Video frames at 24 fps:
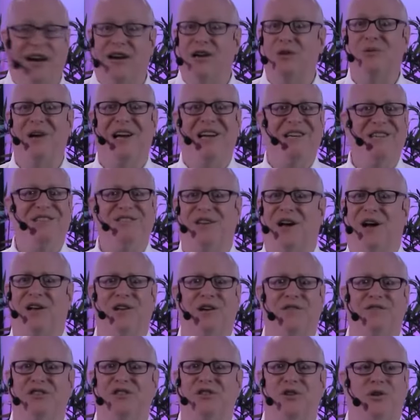there it was,
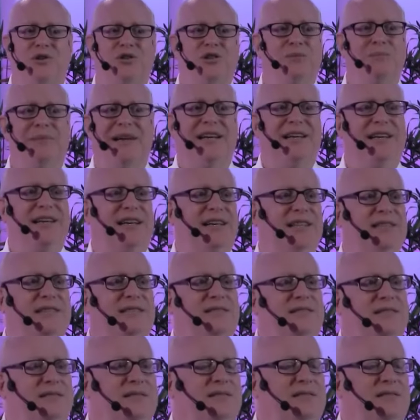all over social media.